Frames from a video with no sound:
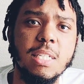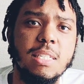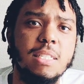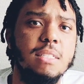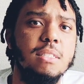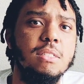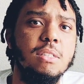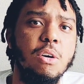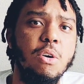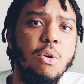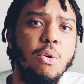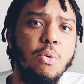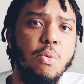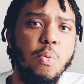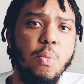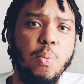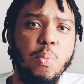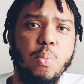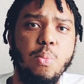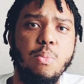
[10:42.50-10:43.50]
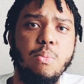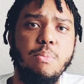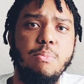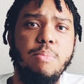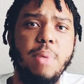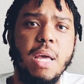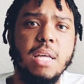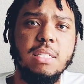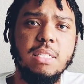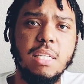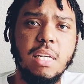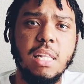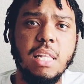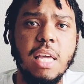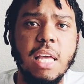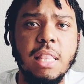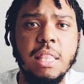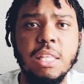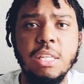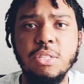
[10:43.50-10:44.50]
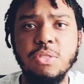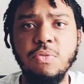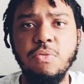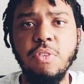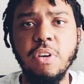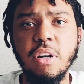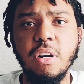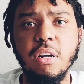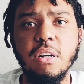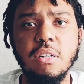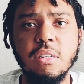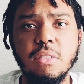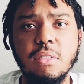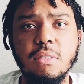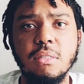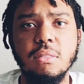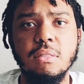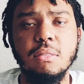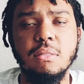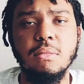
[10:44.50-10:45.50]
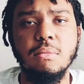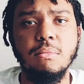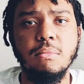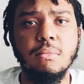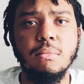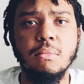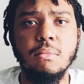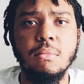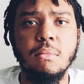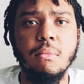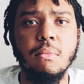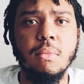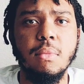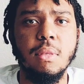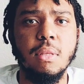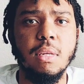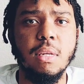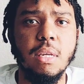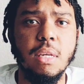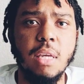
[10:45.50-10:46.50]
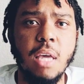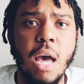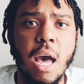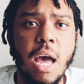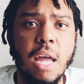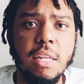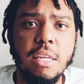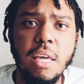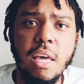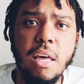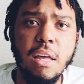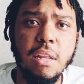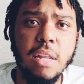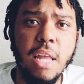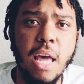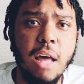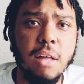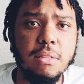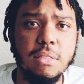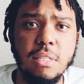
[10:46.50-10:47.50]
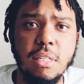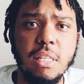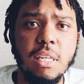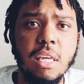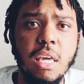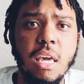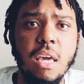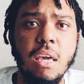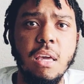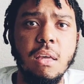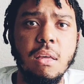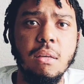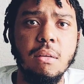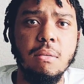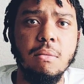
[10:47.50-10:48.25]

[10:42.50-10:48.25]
So basically in this verse, God yelled out to the king